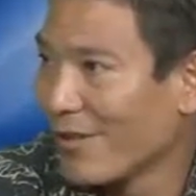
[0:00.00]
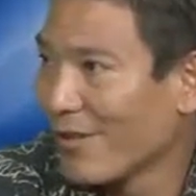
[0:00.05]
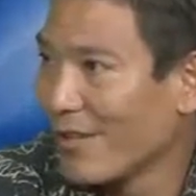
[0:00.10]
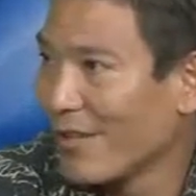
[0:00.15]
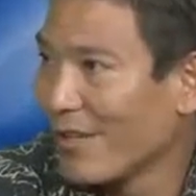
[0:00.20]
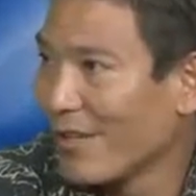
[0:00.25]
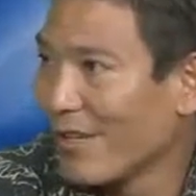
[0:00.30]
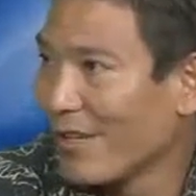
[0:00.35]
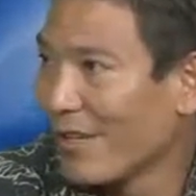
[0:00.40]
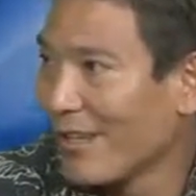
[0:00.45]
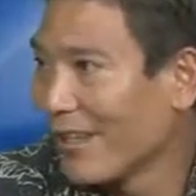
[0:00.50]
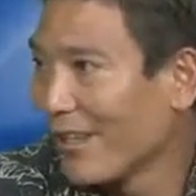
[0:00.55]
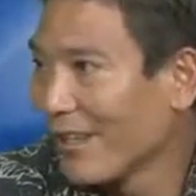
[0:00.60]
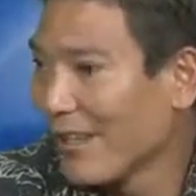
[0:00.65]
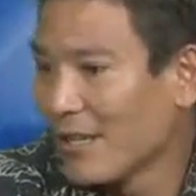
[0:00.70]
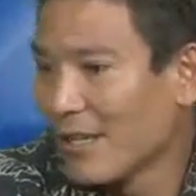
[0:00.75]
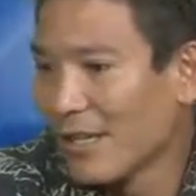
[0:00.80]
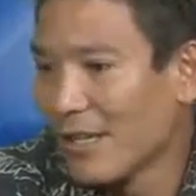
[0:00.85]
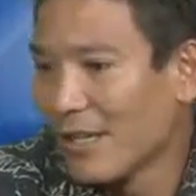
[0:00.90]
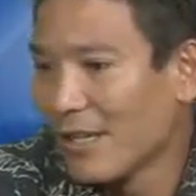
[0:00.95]
And I
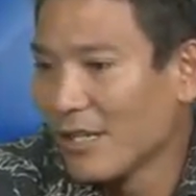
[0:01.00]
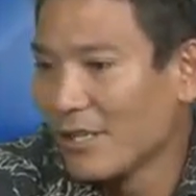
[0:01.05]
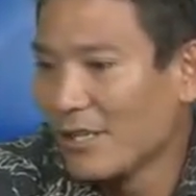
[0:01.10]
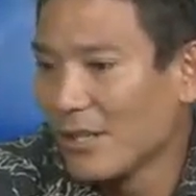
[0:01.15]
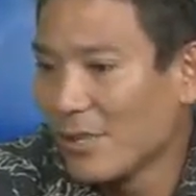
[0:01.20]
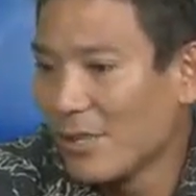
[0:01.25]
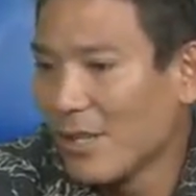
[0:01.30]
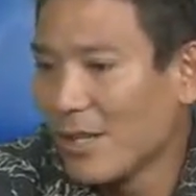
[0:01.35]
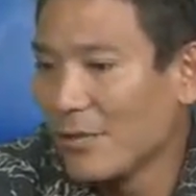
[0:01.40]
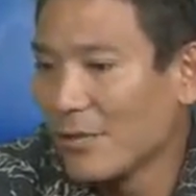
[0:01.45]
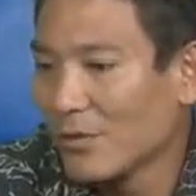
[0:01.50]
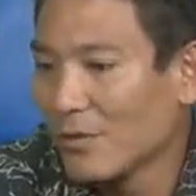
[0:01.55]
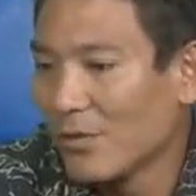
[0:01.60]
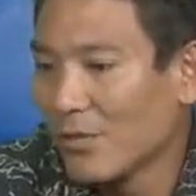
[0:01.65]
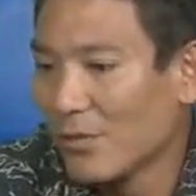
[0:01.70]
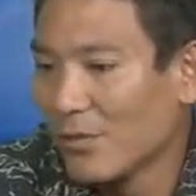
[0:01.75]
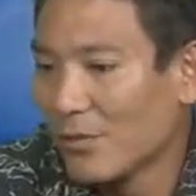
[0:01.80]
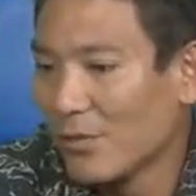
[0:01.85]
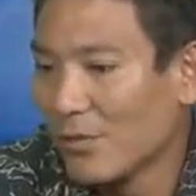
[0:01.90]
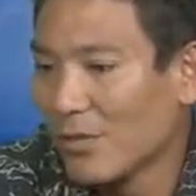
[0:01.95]
think to be able
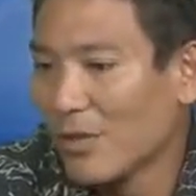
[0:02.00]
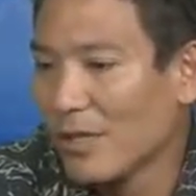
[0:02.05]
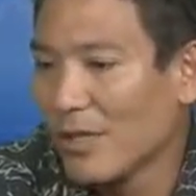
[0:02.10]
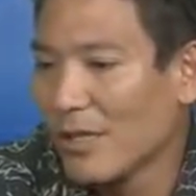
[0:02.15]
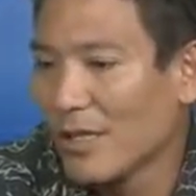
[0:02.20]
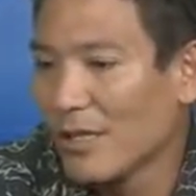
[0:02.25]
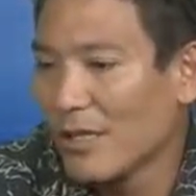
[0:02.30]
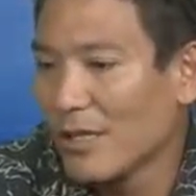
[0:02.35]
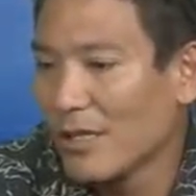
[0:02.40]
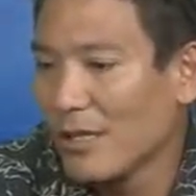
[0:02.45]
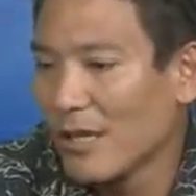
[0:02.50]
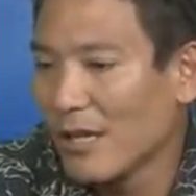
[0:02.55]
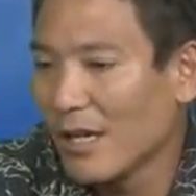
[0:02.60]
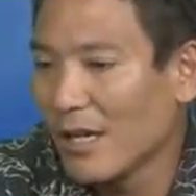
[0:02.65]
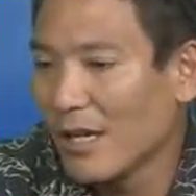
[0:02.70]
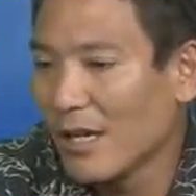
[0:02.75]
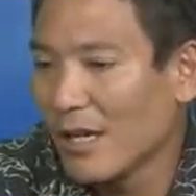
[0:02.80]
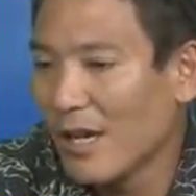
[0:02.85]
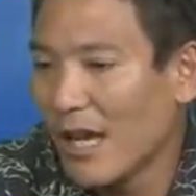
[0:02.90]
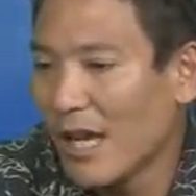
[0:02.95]
to really
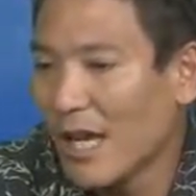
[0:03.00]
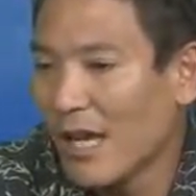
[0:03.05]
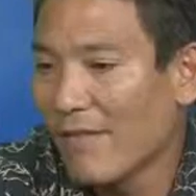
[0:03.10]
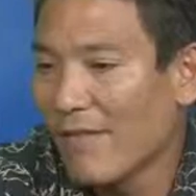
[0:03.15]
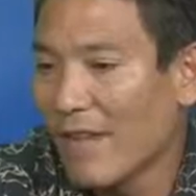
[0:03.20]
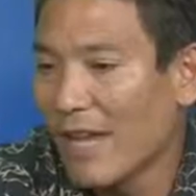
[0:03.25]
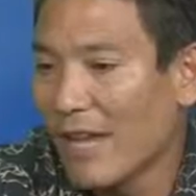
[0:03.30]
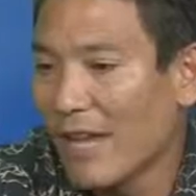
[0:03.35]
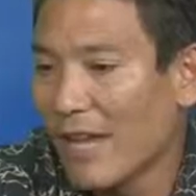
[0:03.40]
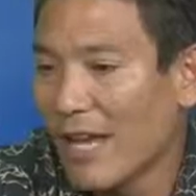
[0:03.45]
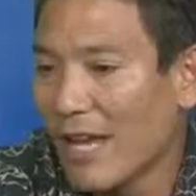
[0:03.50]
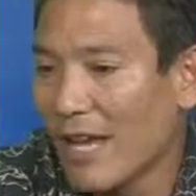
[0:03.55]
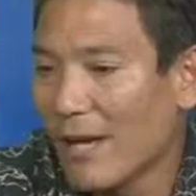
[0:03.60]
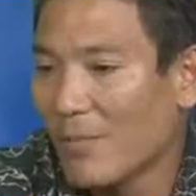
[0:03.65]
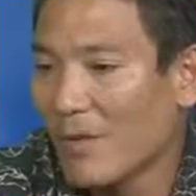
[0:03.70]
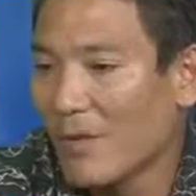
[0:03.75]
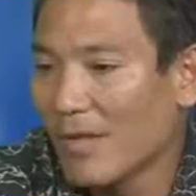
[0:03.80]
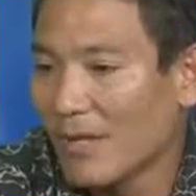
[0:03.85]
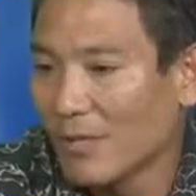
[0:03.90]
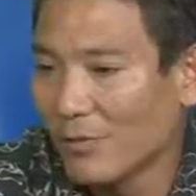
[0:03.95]
have that
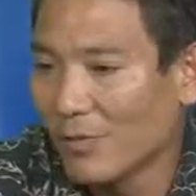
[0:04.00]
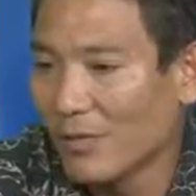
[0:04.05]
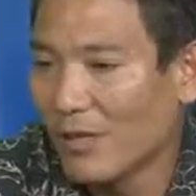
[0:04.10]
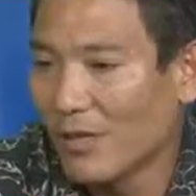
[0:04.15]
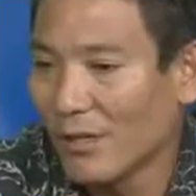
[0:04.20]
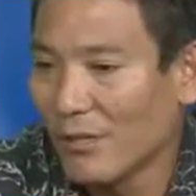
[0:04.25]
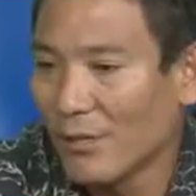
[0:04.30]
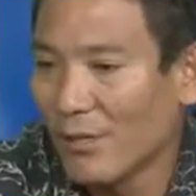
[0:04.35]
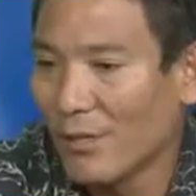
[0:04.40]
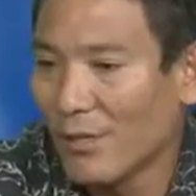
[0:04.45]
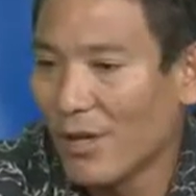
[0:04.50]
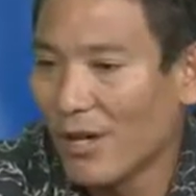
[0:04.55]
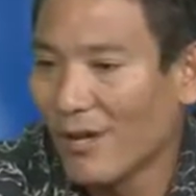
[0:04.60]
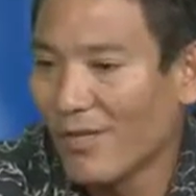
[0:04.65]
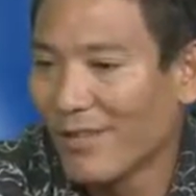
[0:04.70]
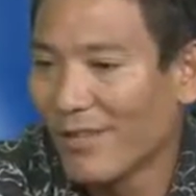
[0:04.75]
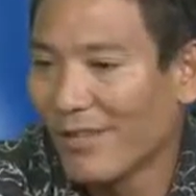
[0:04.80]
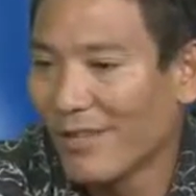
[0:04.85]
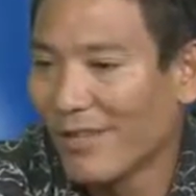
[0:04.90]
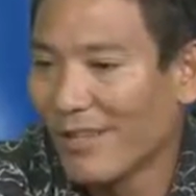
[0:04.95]
happen, that's why we're
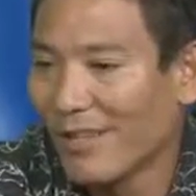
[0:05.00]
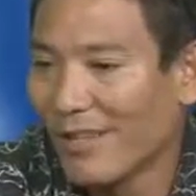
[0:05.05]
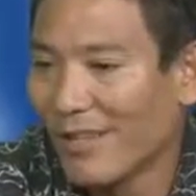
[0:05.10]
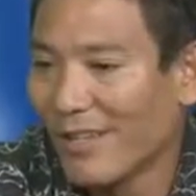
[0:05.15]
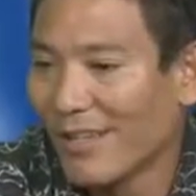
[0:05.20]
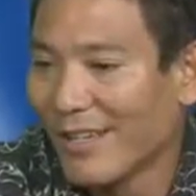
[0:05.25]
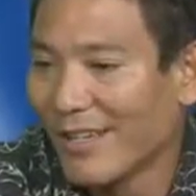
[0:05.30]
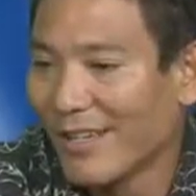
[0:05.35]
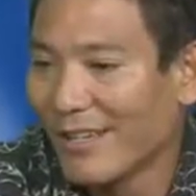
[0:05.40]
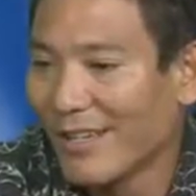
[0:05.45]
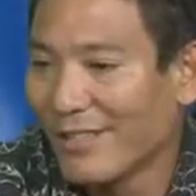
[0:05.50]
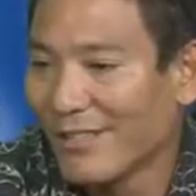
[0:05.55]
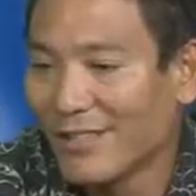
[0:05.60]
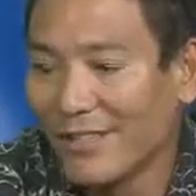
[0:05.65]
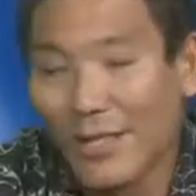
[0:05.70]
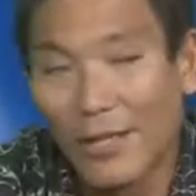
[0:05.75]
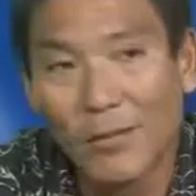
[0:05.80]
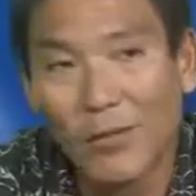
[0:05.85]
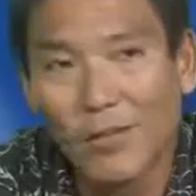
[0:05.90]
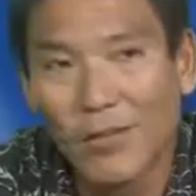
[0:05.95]
having
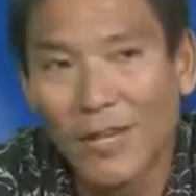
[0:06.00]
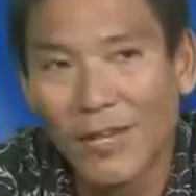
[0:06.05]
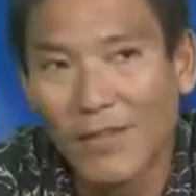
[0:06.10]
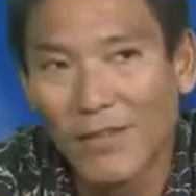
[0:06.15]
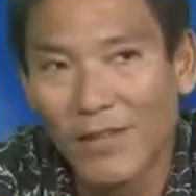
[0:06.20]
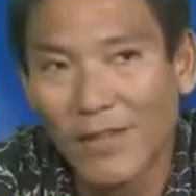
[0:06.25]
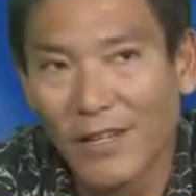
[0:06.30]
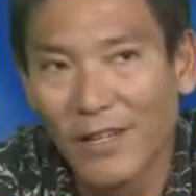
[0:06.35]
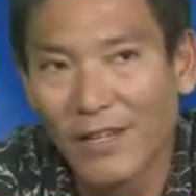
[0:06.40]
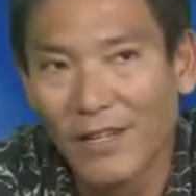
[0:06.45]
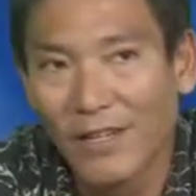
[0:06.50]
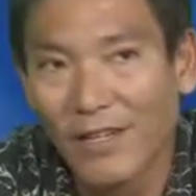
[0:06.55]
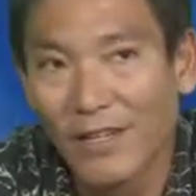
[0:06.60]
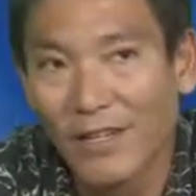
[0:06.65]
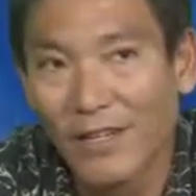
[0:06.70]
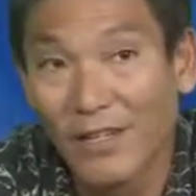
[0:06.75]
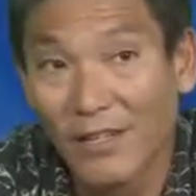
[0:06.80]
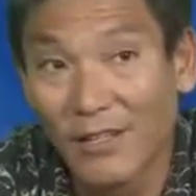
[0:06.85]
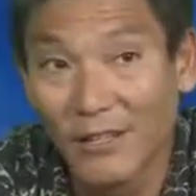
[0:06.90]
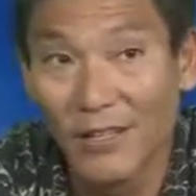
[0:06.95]
this demo day event
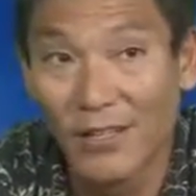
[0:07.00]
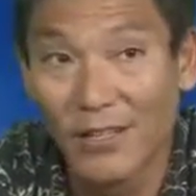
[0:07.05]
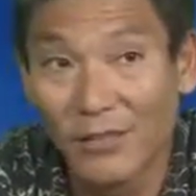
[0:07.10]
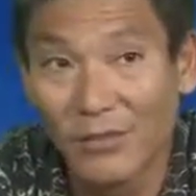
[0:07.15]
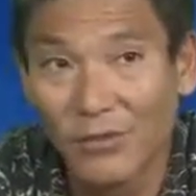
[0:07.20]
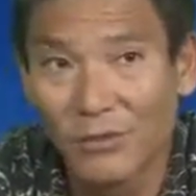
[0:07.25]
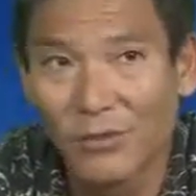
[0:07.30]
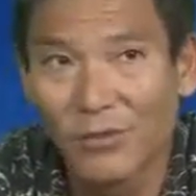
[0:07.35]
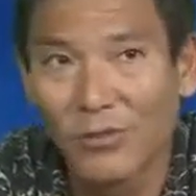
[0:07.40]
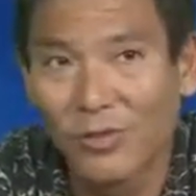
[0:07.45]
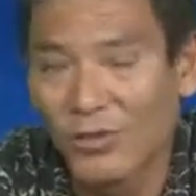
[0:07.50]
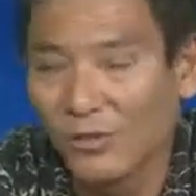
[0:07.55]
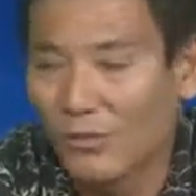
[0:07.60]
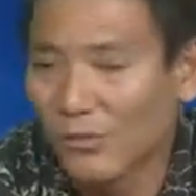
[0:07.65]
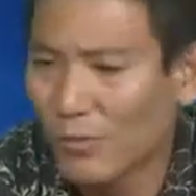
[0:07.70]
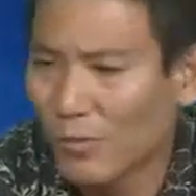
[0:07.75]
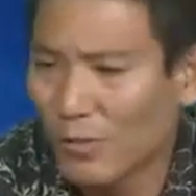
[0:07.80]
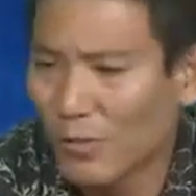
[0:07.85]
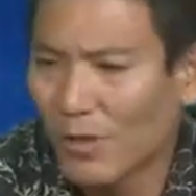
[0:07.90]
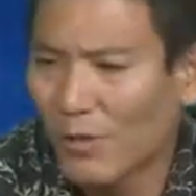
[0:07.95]
at Ilani School,
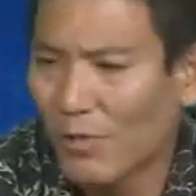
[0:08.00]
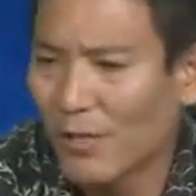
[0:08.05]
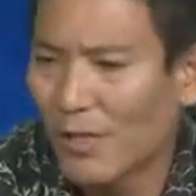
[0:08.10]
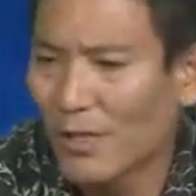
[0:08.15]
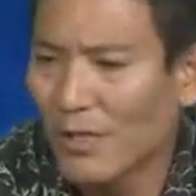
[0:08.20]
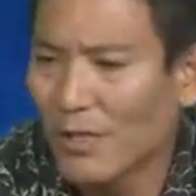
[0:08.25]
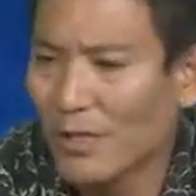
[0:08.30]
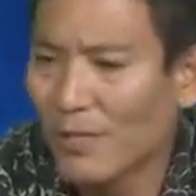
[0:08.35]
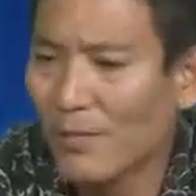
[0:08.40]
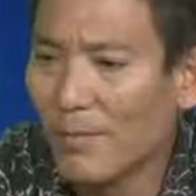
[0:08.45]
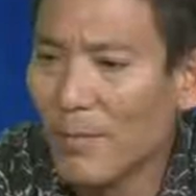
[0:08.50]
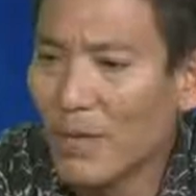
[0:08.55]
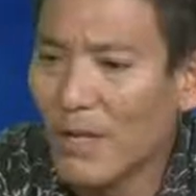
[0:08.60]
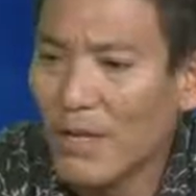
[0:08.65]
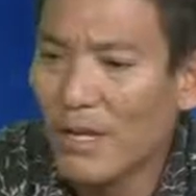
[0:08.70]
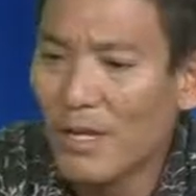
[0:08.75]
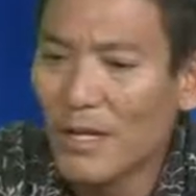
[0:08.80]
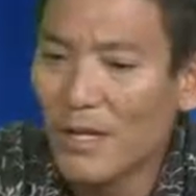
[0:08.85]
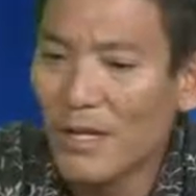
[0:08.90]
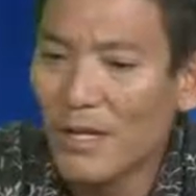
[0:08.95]
is we really wanted to
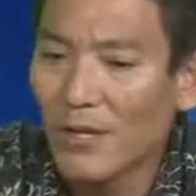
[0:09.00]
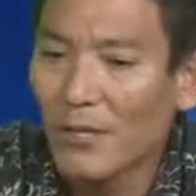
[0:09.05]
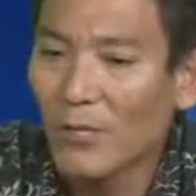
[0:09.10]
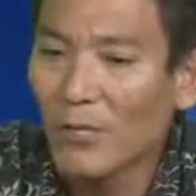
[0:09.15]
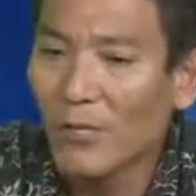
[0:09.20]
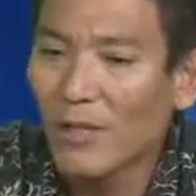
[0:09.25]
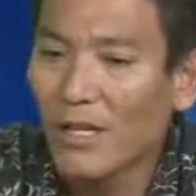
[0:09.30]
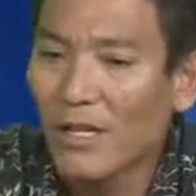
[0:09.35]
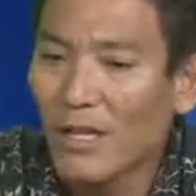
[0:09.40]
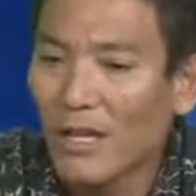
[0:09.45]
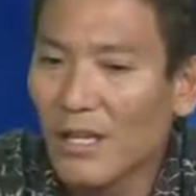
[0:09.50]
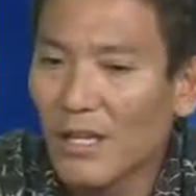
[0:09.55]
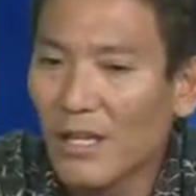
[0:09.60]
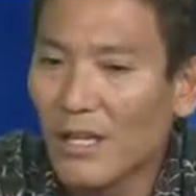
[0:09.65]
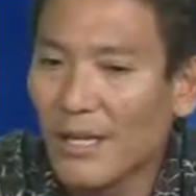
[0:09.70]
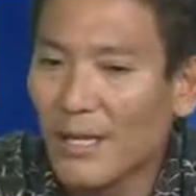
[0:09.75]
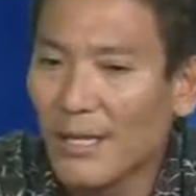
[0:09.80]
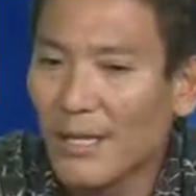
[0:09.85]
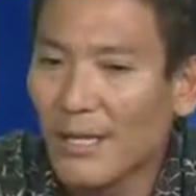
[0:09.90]
not only